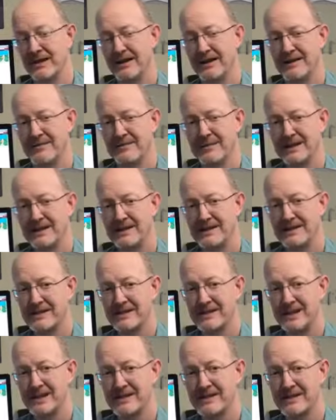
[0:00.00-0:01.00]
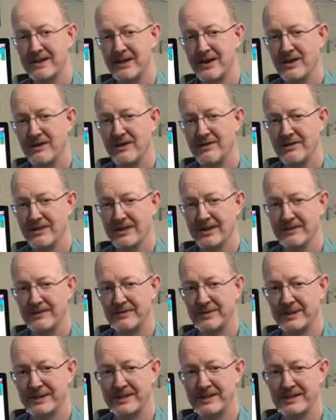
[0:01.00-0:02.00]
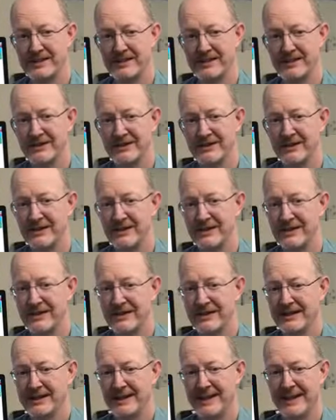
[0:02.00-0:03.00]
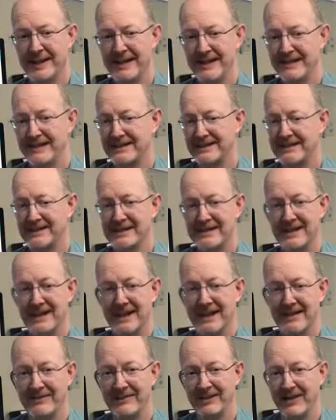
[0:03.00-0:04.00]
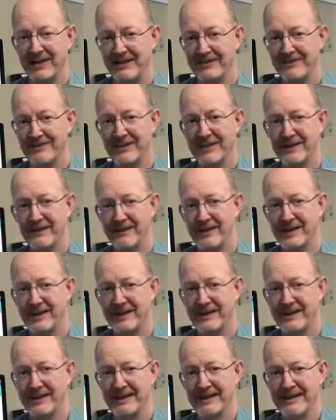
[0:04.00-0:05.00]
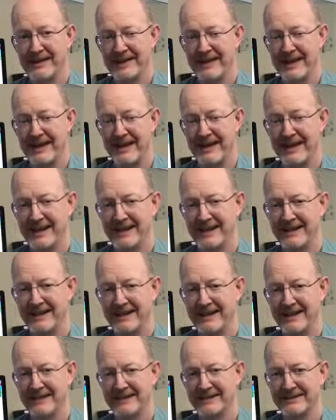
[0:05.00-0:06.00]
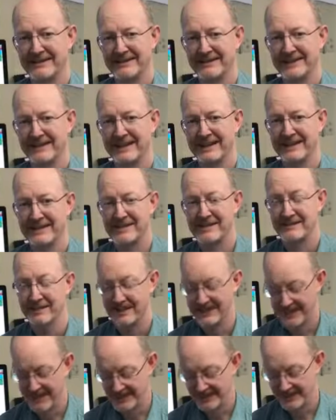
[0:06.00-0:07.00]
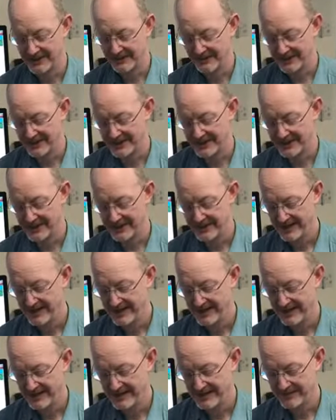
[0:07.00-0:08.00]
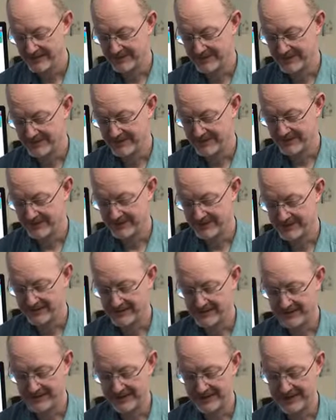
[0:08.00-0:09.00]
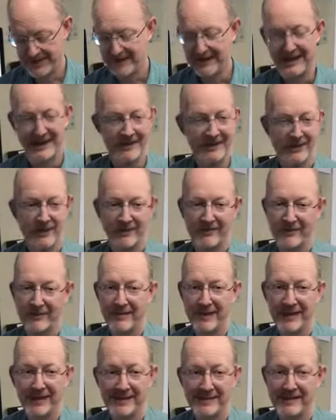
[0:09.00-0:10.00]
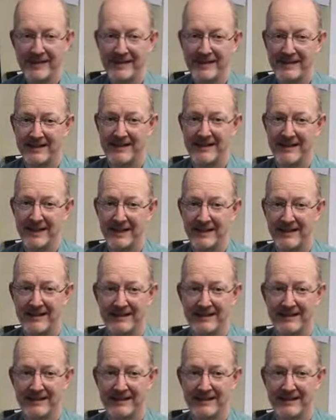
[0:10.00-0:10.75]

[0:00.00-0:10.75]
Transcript: maze designs go that we can still do and still have a lot of fun with and get some attention with. So I know of a maze that